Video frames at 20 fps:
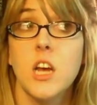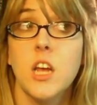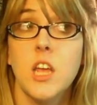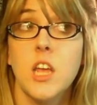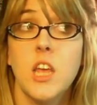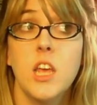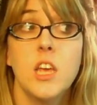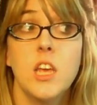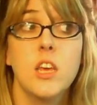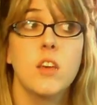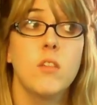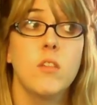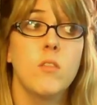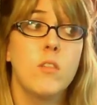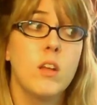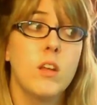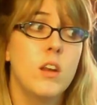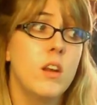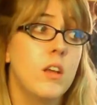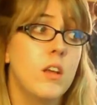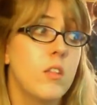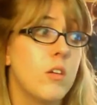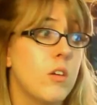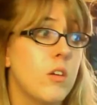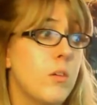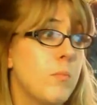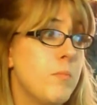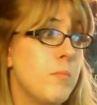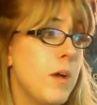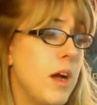He killed
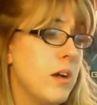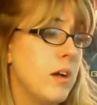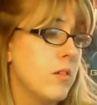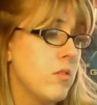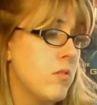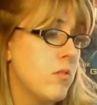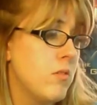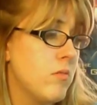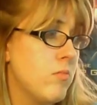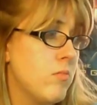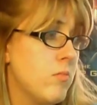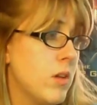another mouse.